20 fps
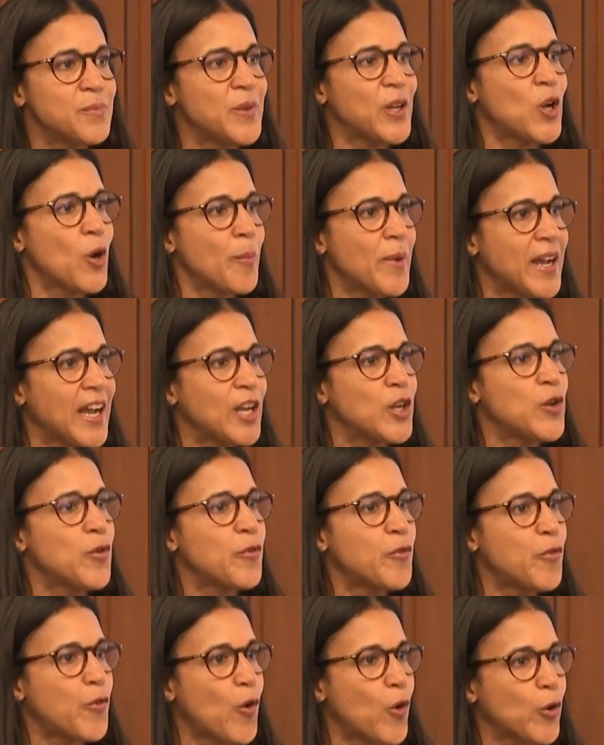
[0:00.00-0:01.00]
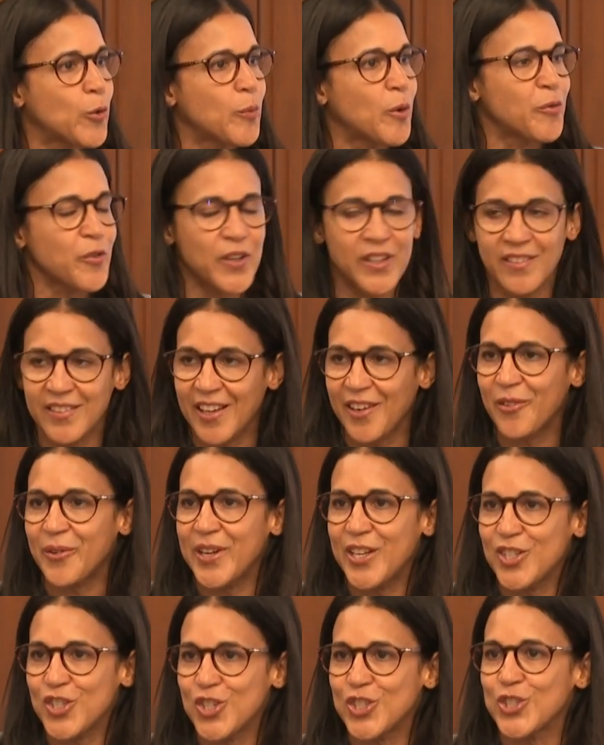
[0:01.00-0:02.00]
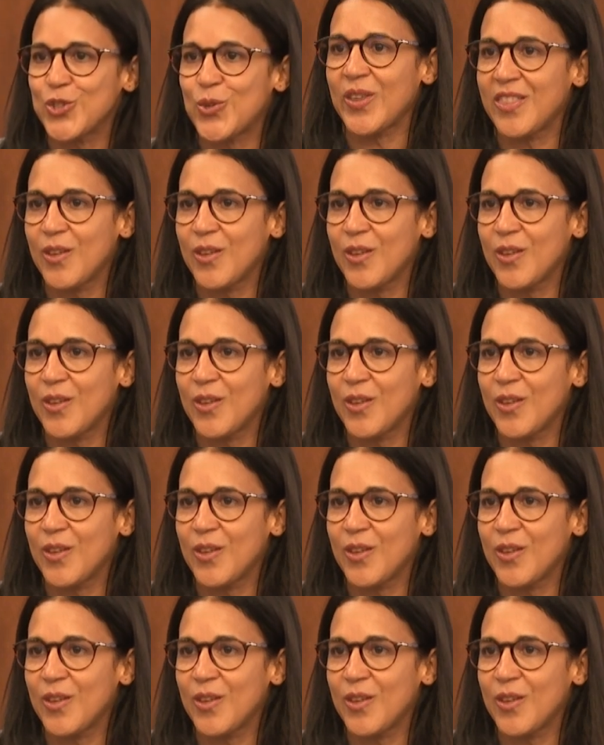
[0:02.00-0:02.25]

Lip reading: becoming a new form of integration.